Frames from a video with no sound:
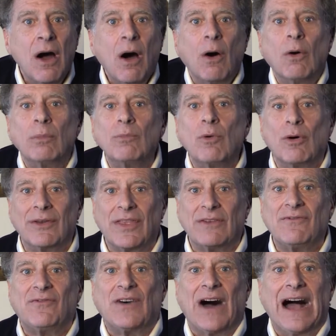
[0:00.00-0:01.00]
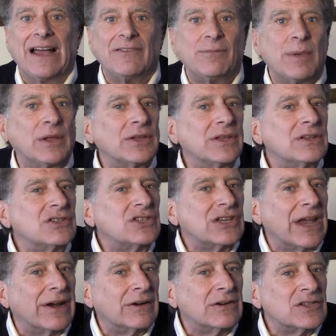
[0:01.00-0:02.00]
own more than 5 million
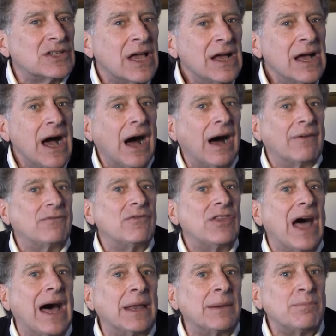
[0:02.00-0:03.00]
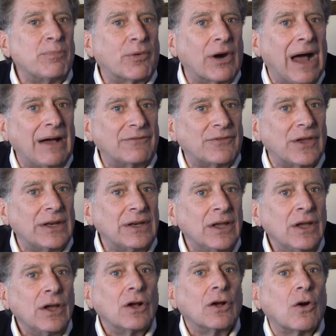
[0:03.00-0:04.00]
shares of nonprofit
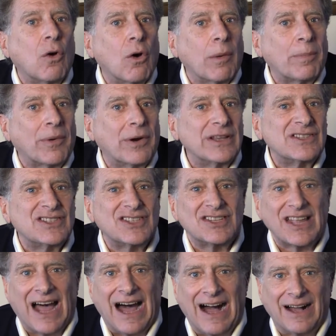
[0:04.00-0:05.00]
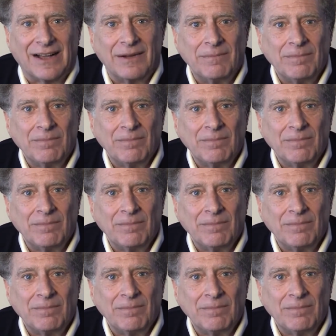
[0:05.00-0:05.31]
corporate stock.